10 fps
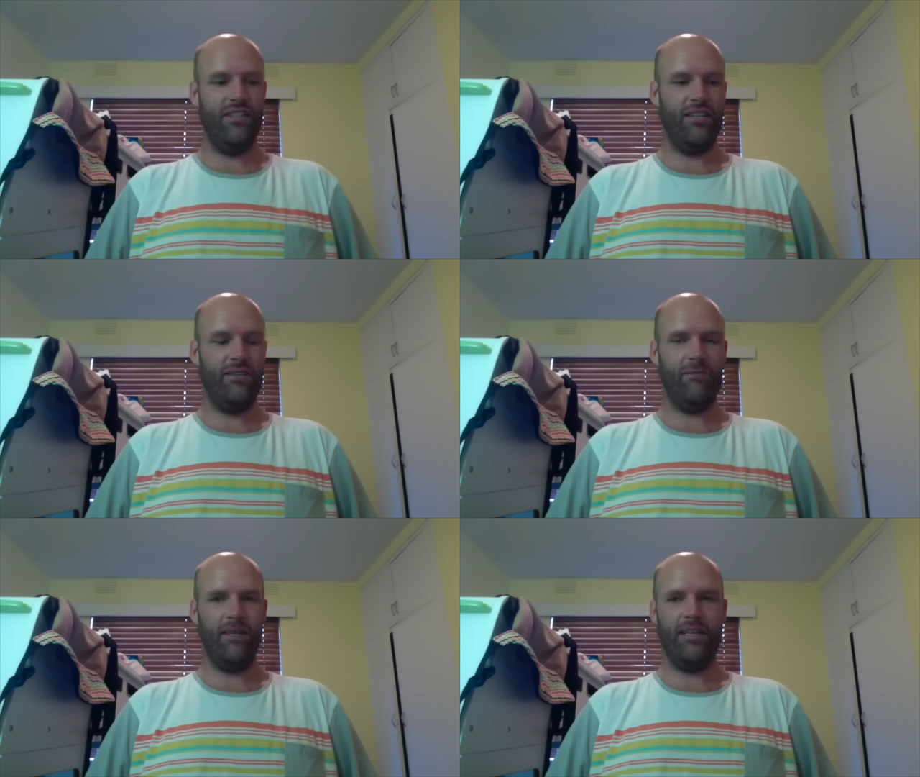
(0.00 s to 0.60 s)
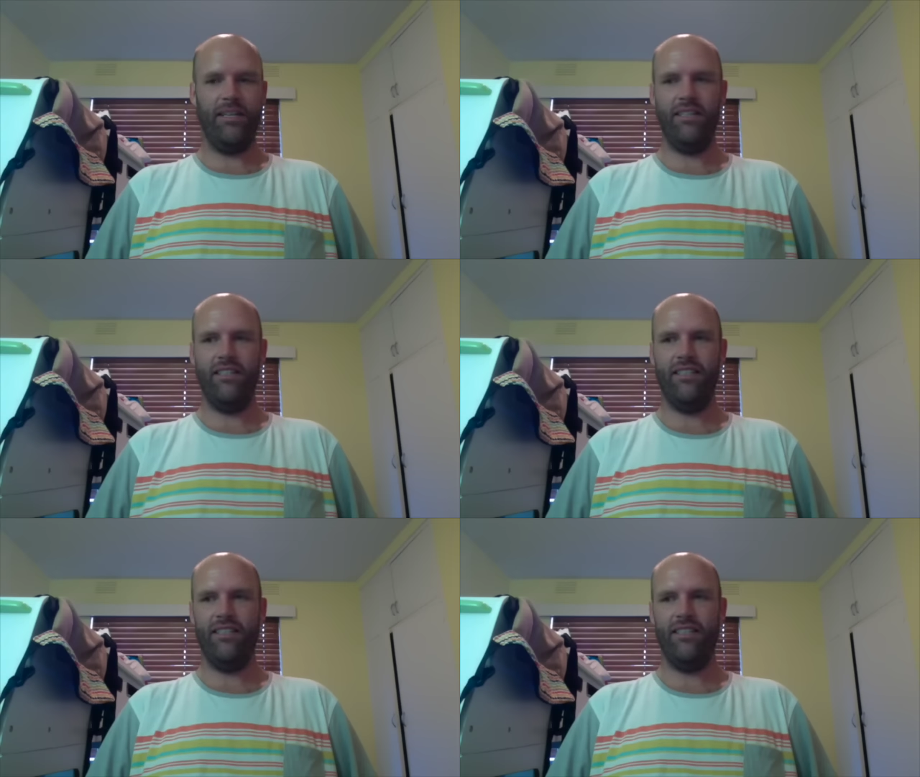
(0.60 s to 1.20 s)
I'm
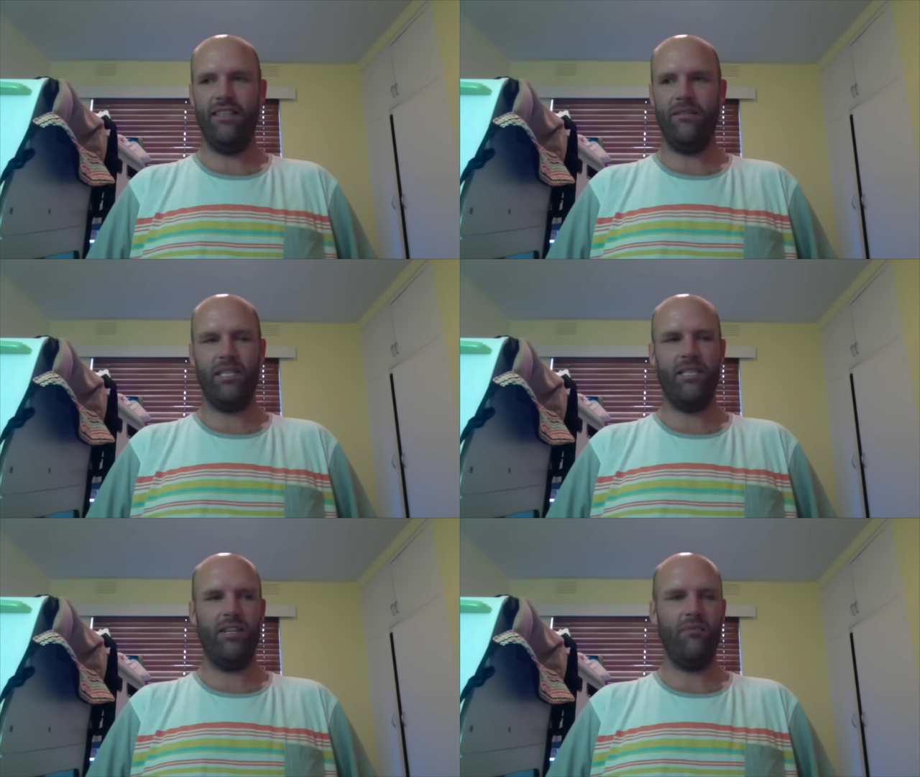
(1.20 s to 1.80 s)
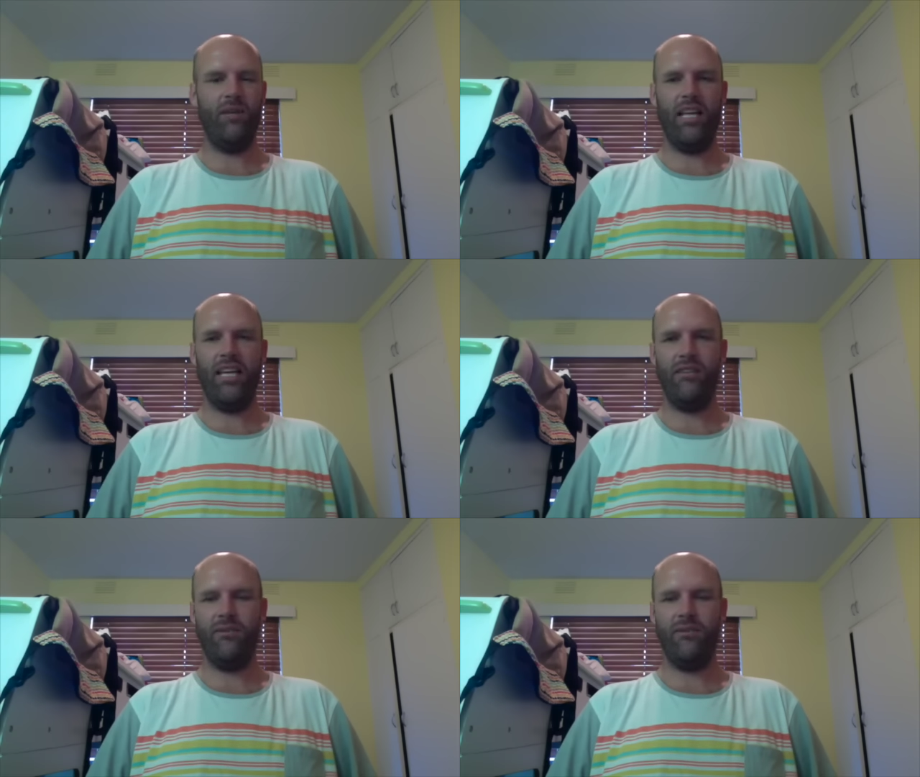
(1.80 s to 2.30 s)
excited by that.